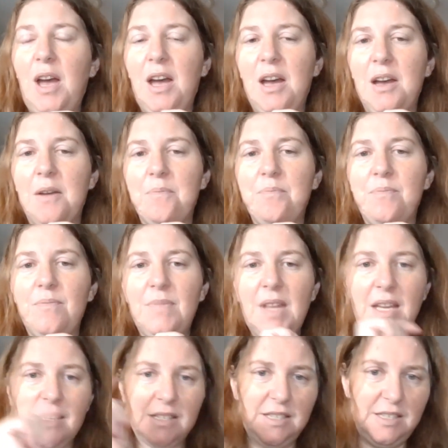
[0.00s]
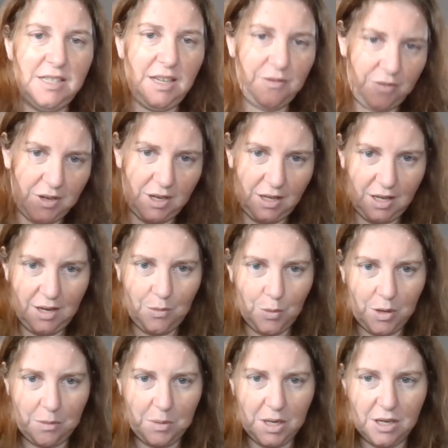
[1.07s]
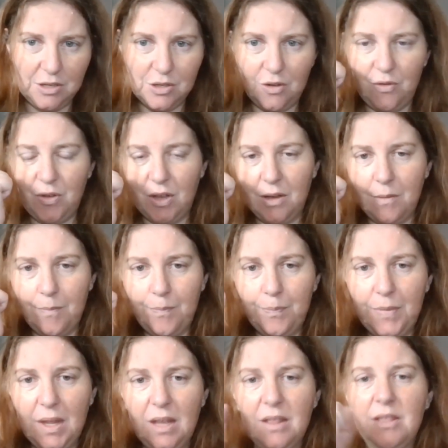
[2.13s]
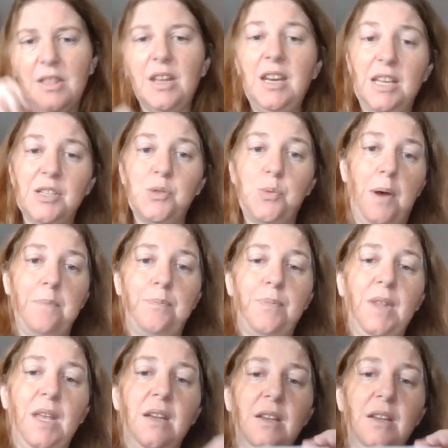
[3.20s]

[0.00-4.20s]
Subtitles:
that is definitely what I'm going to do for the next one.